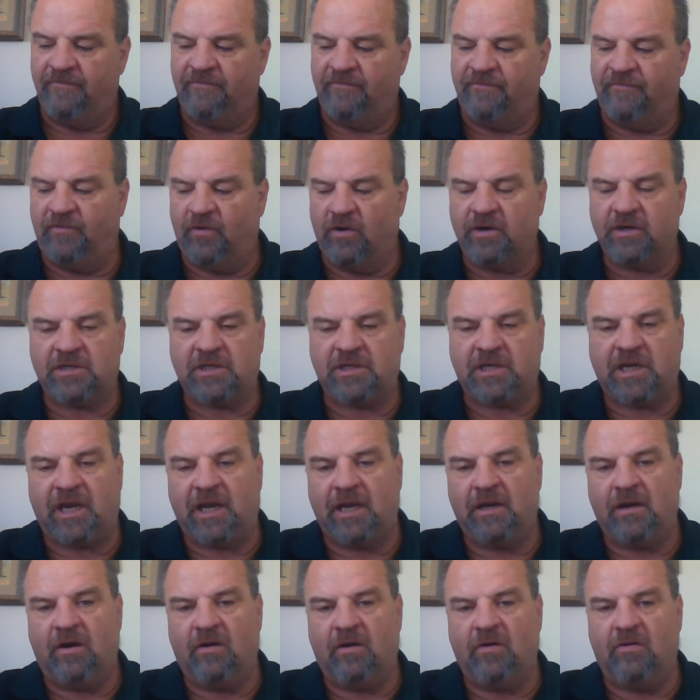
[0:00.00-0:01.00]

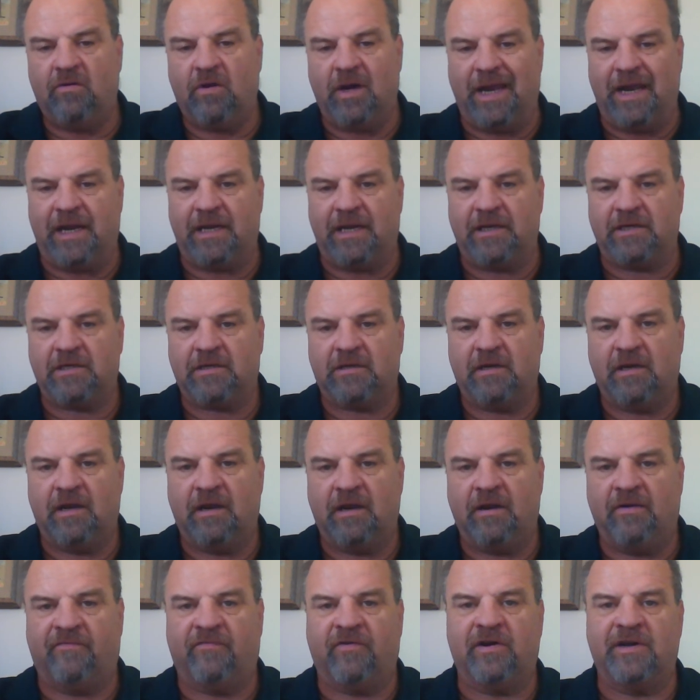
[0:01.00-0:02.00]
$14.08
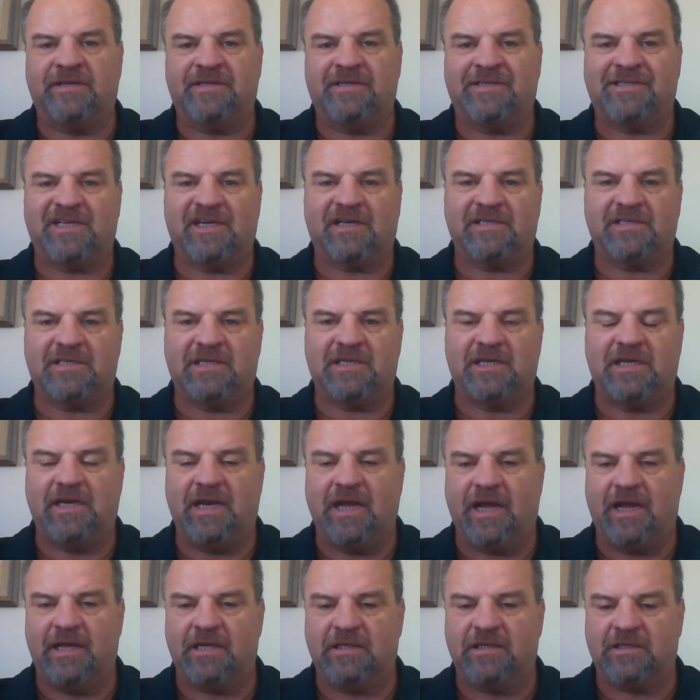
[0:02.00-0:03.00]
every 60
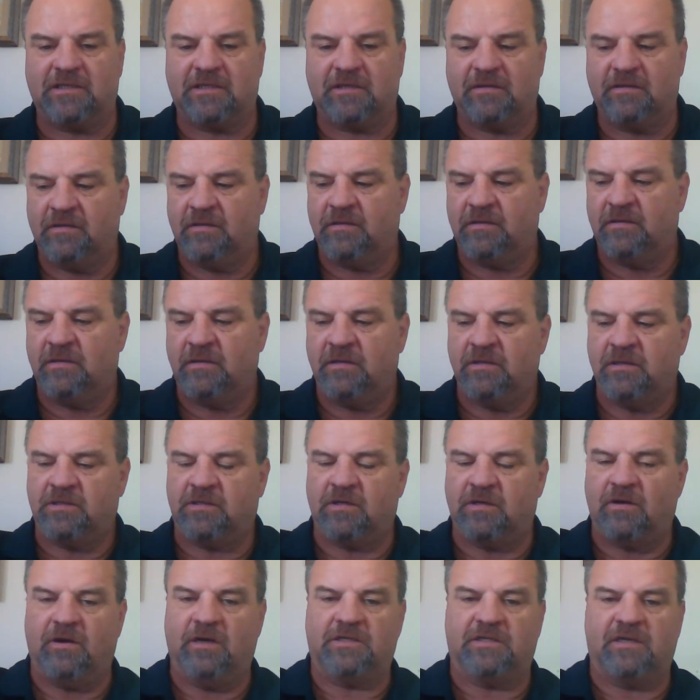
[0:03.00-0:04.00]
days.
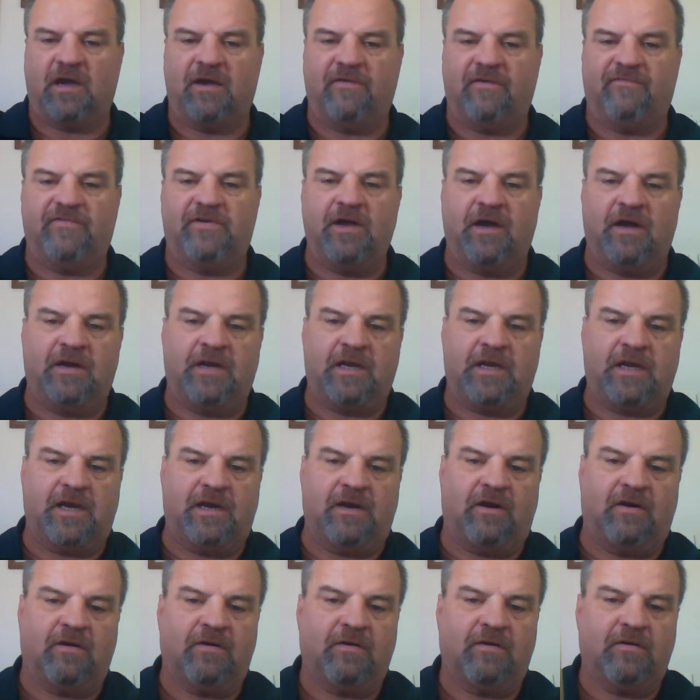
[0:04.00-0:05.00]
So as I've done
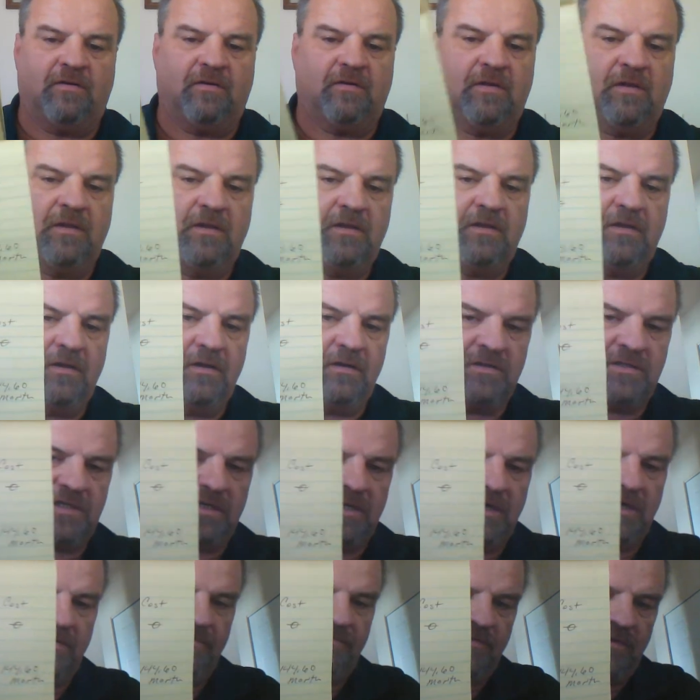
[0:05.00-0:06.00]
here, you'll
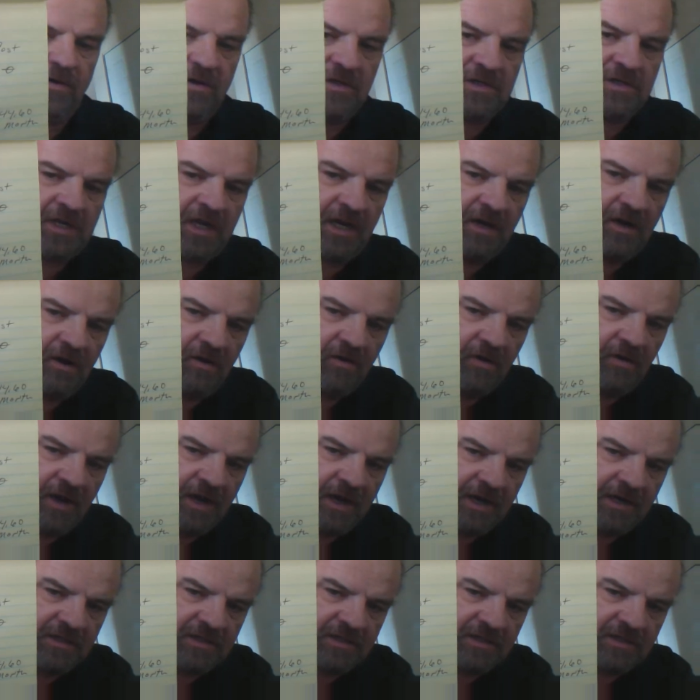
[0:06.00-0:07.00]
see
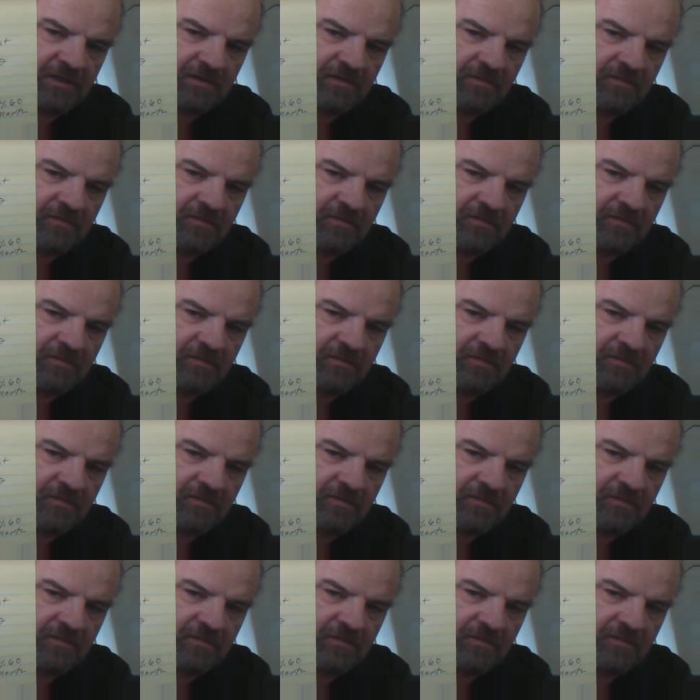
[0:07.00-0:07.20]
$14.08